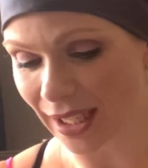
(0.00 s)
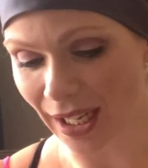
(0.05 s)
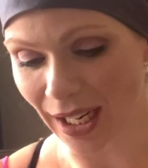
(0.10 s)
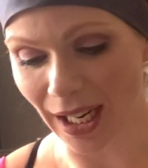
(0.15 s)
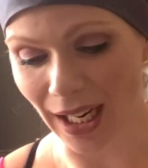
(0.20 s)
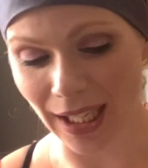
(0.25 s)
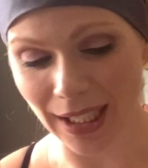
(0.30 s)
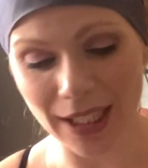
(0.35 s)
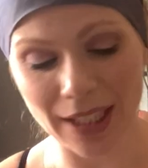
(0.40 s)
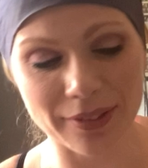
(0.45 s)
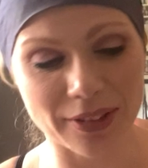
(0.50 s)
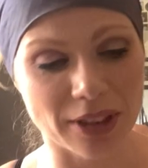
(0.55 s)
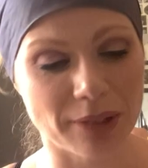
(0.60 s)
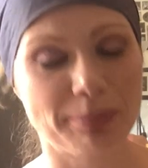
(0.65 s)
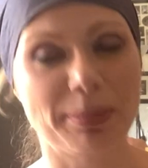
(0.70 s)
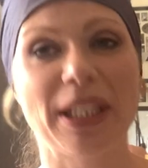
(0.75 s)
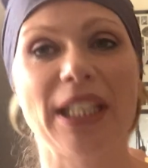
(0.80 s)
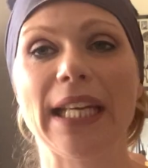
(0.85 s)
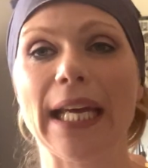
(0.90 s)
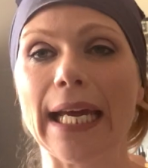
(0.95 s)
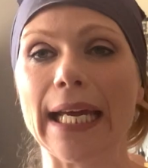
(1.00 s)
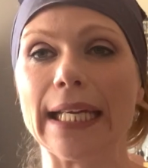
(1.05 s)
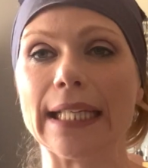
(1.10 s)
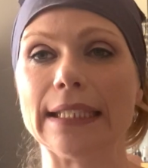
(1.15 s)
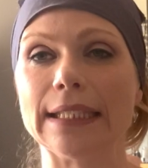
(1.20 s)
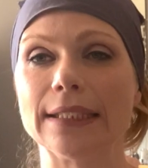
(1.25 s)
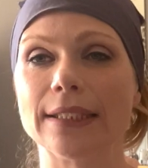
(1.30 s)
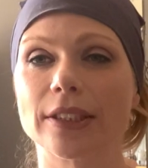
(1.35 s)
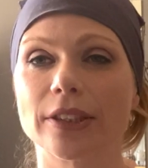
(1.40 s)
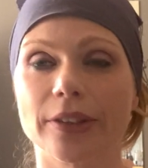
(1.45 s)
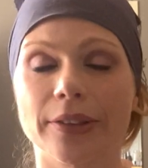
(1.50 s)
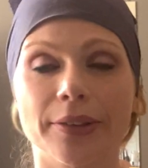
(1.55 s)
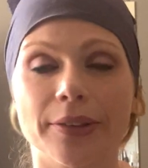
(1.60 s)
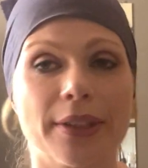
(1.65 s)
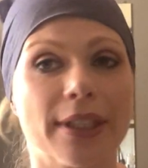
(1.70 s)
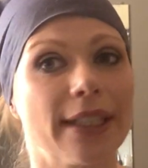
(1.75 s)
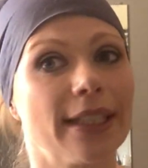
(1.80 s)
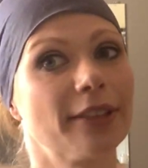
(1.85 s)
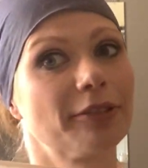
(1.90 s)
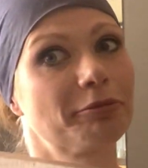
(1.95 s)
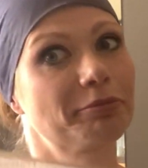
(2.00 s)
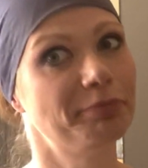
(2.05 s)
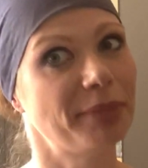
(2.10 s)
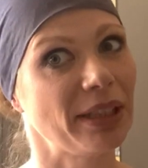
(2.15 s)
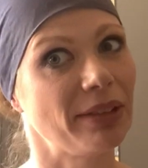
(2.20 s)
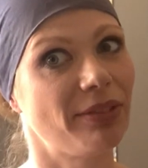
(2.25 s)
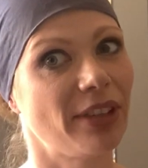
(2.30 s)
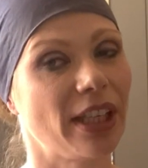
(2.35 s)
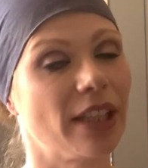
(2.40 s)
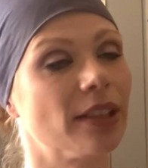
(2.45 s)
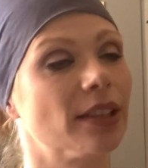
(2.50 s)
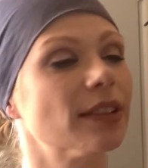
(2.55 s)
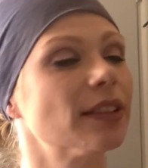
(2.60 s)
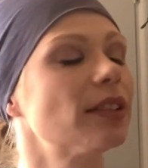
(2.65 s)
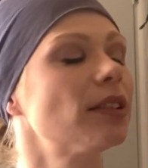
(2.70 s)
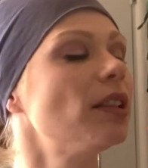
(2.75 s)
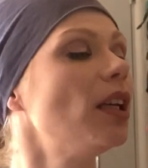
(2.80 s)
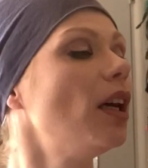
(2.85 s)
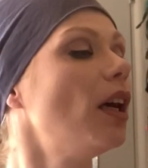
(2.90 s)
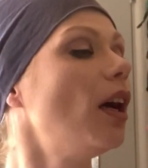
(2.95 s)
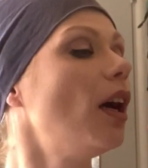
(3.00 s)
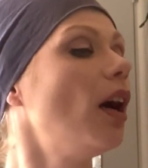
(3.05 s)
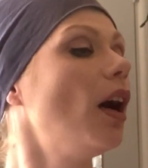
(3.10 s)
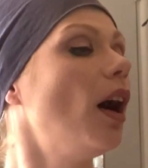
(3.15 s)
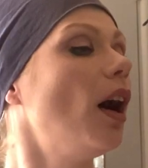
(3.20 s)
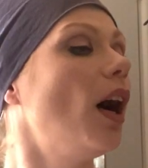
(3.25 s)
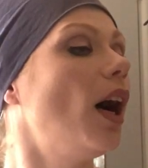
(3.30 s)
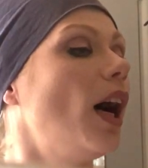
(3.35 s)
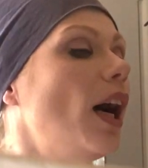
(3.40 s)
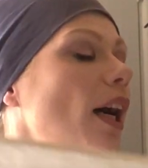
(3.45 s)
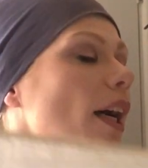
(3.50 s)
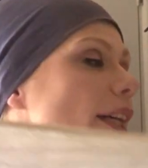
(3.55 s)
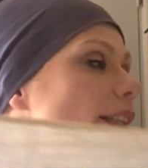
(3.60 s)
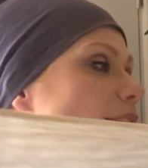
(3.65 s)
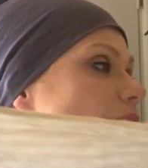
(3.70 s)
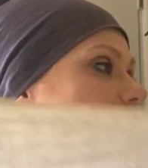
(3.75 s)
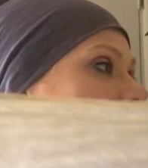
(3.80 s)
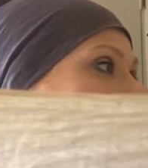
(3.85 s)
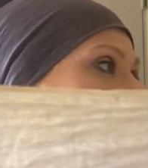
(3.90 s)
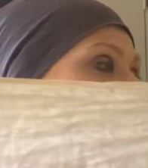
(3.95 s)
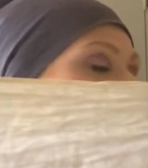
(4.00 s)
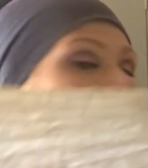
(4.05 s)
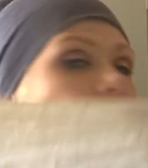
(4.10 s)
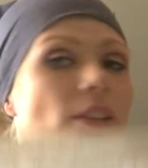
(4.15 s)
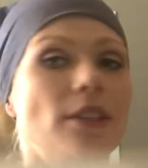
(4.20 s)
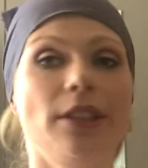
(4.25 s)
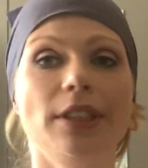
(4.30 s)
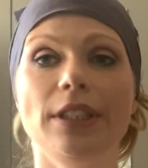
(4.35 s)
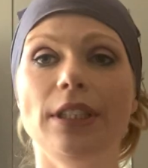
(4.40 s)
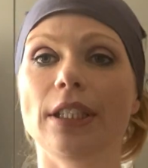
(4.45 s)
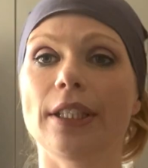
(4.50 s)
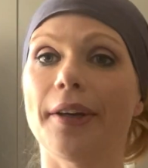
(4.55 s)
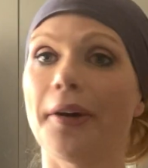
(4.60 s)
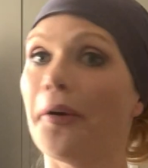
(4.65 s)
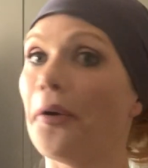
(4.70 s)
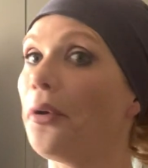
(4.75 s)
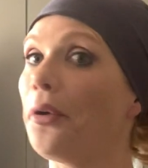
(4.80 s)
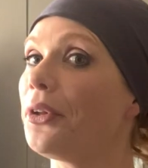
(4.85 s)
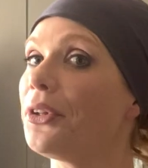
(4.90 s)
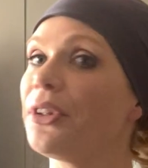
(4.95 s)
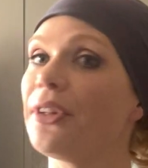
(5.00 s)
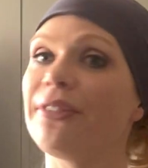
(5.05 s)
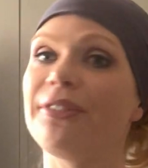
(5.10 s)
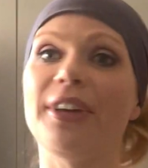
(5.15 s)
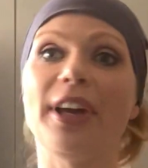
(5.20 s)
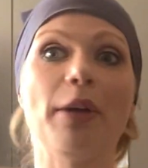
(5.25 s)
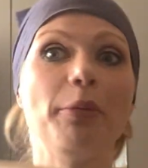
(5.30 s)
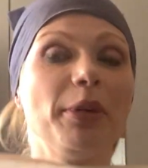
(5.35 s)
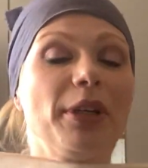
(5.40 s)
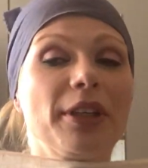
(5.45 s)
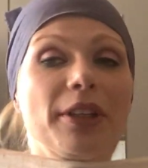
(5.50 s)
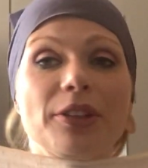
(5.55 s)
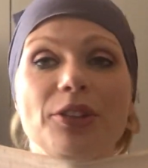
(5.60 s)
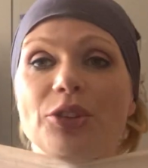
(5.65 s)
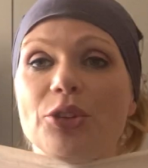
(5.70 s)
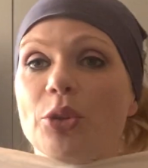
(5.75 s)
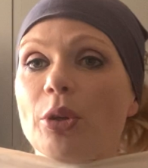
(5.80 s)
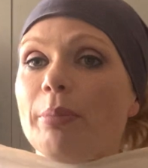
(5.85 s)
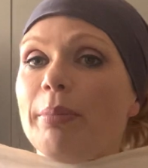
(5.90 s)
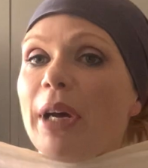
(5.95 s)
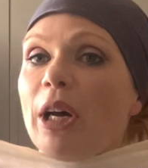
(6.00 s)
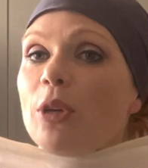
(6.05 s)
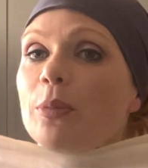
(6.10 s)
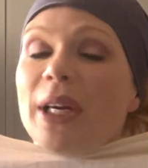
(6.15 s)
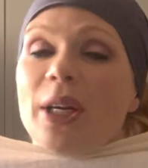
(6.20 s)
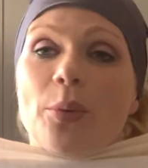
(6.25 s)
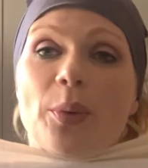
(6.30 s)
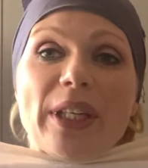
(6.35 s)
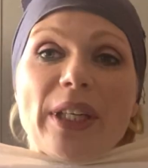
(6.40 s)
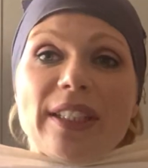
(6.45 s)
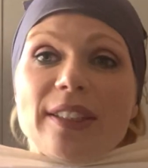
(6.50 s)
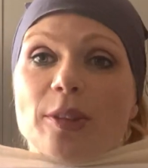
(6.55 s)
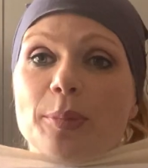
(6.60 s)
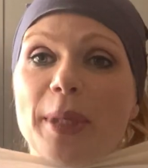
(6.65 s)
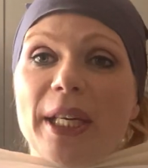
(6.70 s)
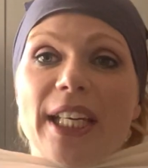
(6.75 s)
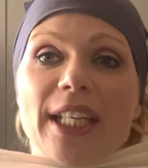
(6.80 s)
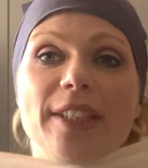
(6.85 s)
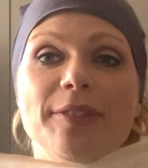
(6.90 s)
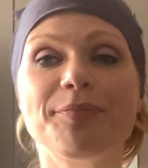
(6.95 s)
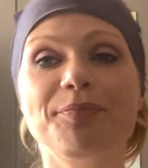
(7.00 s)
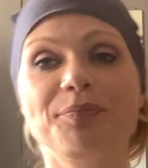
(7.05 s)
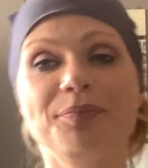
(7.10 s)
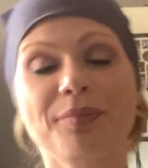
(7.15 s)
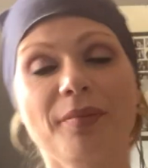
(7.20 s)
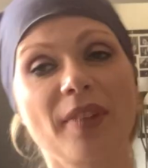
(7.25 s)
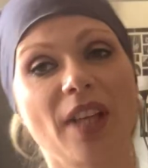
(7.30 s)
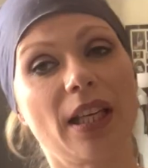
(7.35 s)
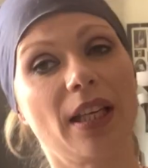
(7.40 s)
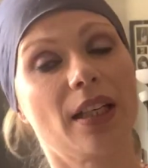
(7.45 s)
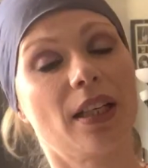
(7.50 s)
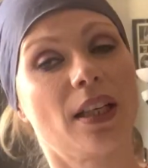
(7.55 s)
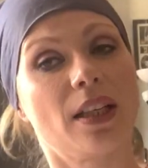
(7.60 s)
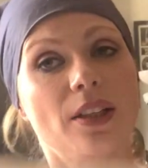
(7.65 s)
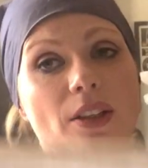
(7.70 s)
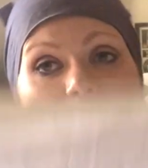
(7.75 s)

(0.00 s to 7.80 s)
I have a big head, so I have big veils. I generally hold the fabric to about my wingspan, and I